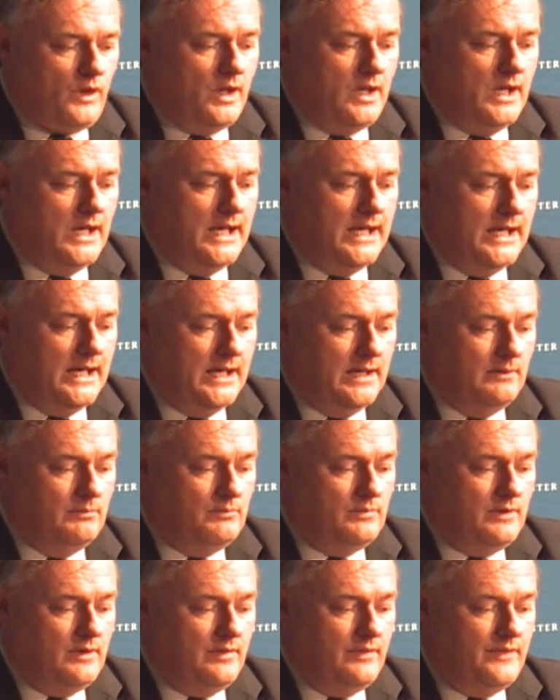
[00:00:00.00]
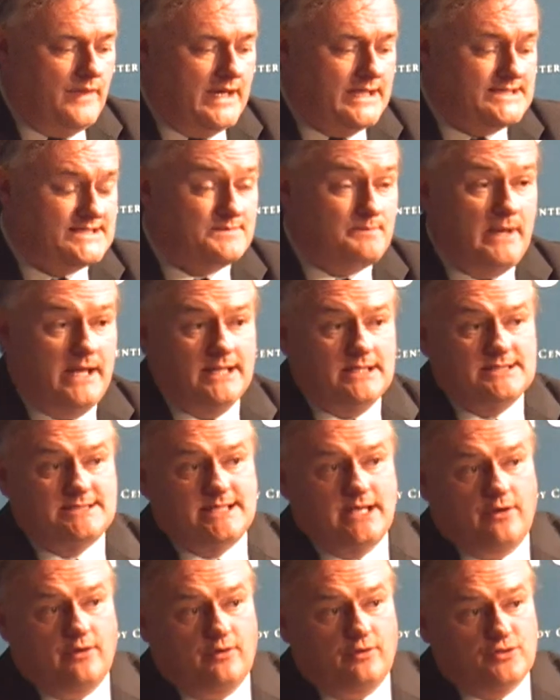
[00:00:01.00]
they spent,
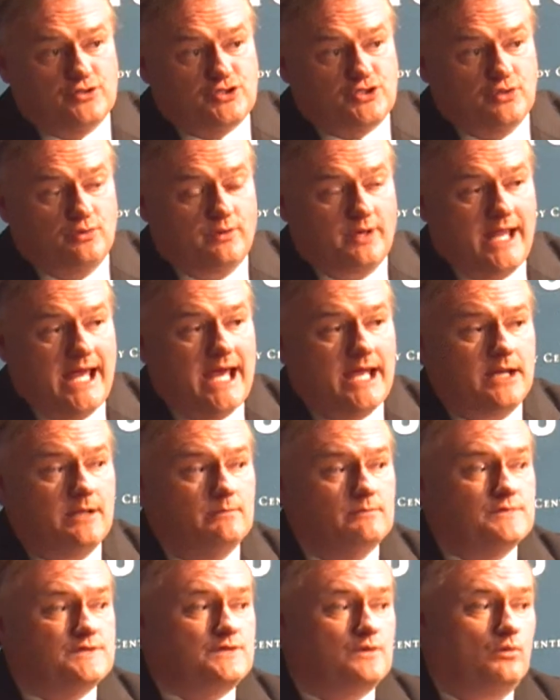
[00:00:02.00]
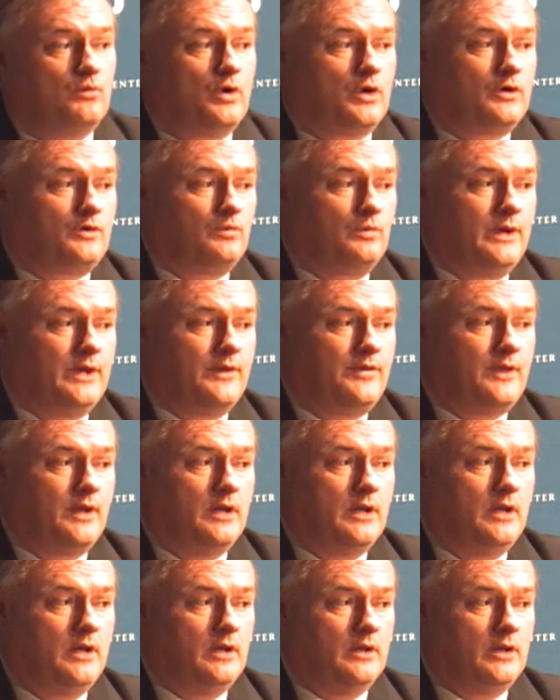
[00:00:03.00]
Senator Stuart Adams worked with
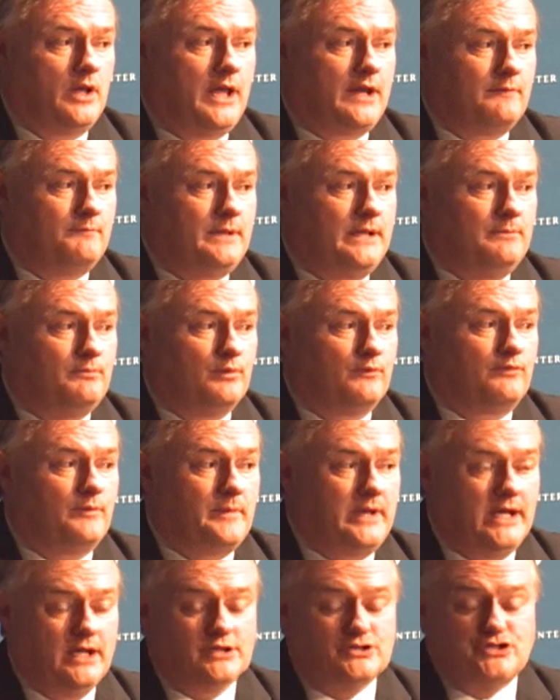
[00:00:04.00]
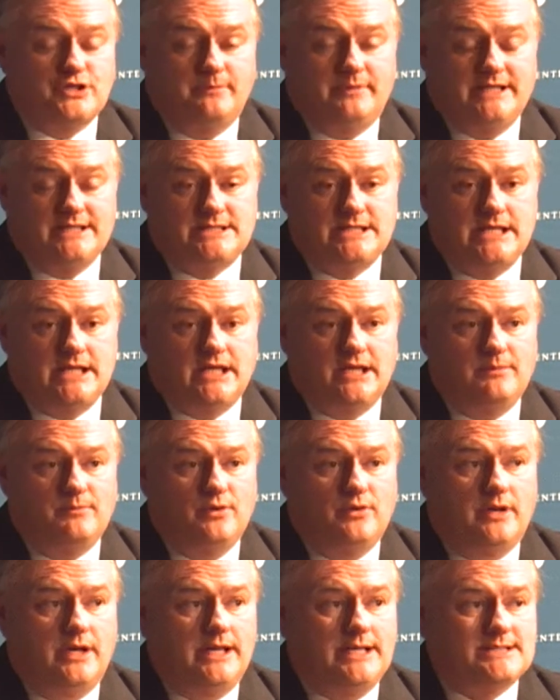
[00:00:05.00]
a lot of people from the LGBT
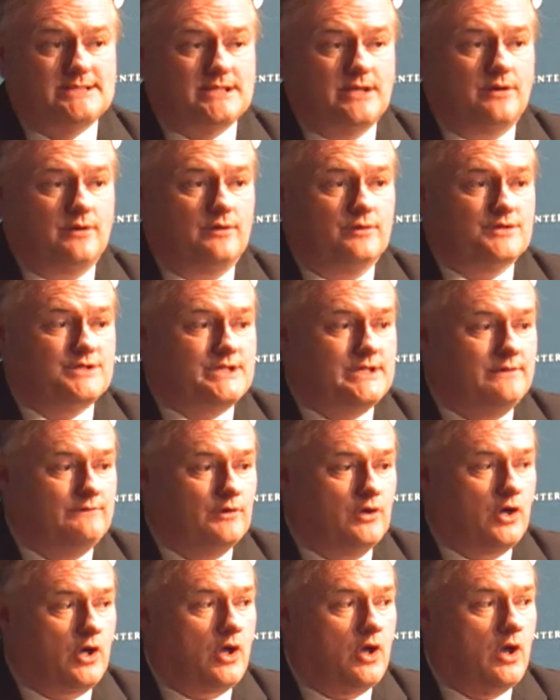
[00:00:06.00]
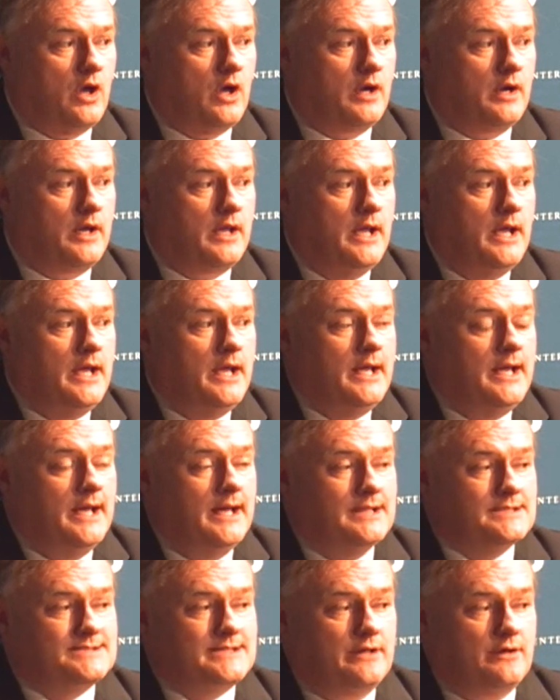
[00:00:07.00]
community, Senator Steve Urquhart,
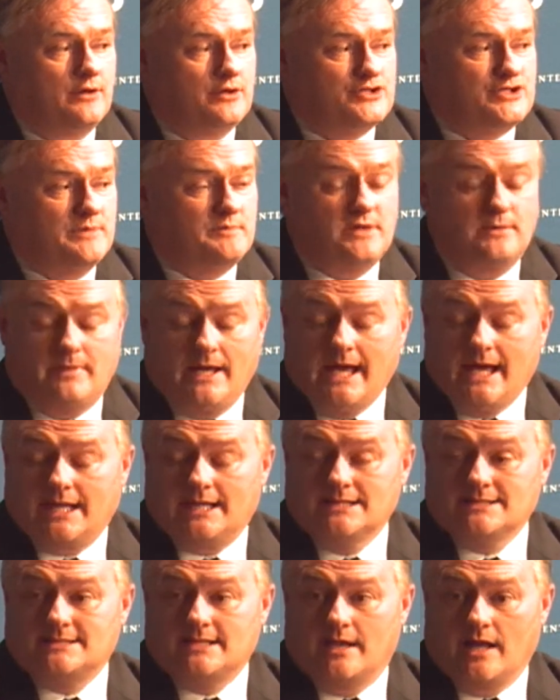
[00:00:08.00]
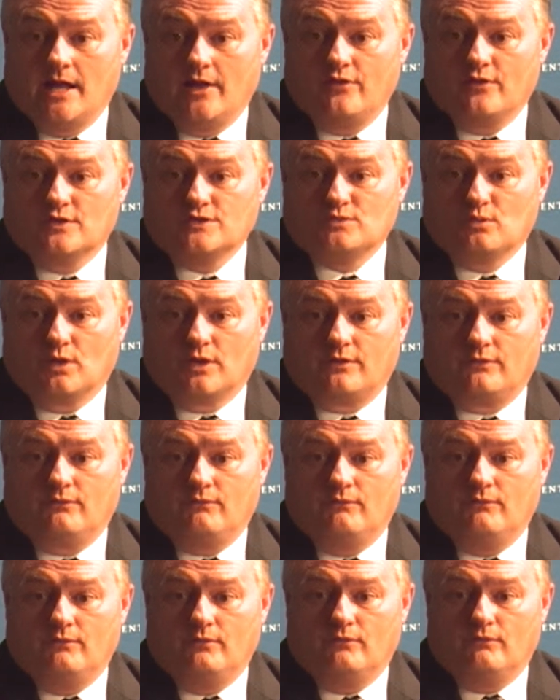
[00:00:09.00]
Senator Jim Dabakis, and others worked,
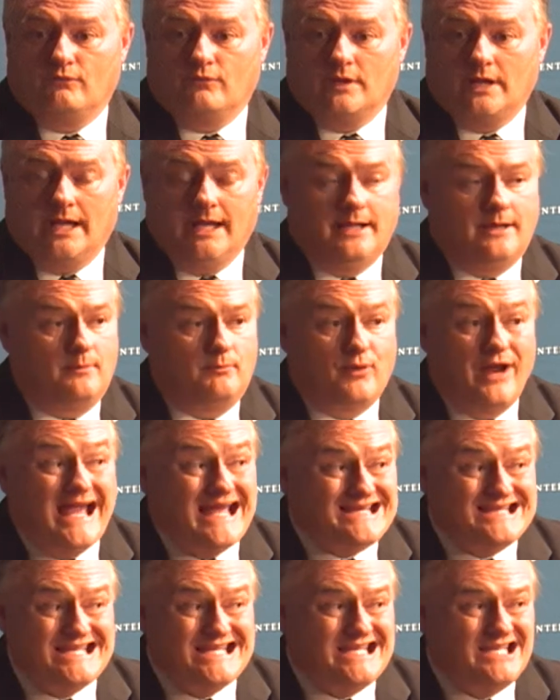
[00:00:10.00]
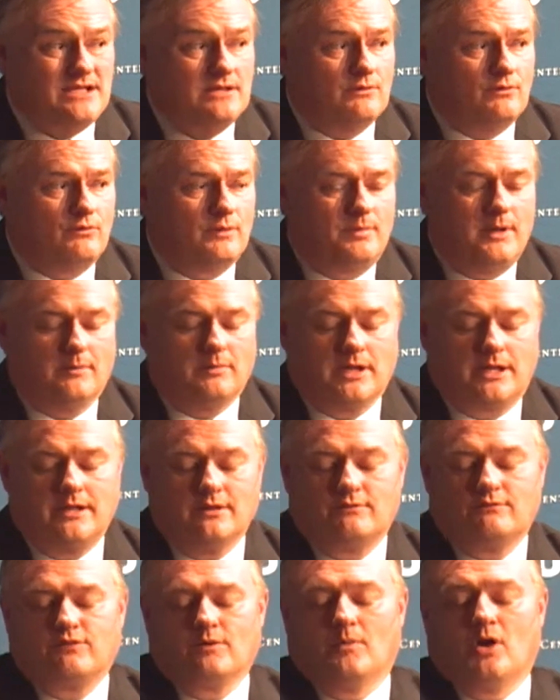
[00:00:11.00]
and Brad D, a
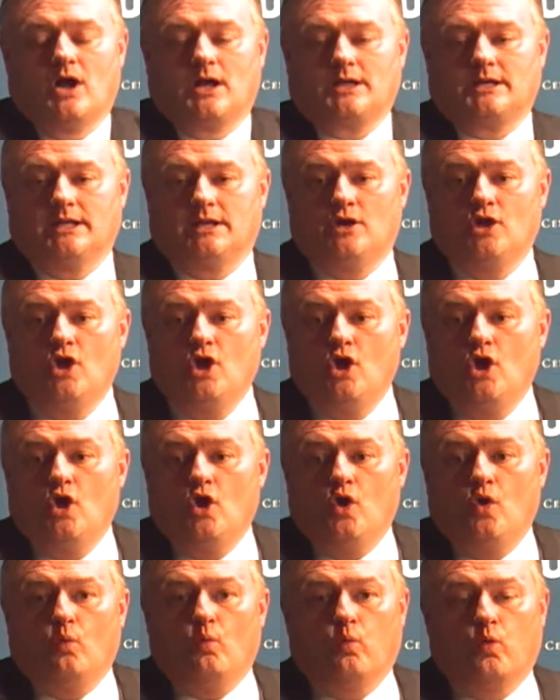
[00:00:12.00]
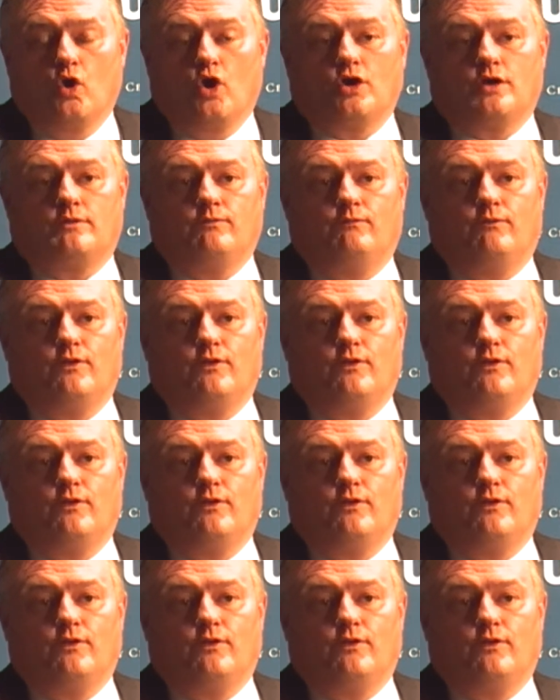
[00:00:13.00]
Republican from Ogden, worked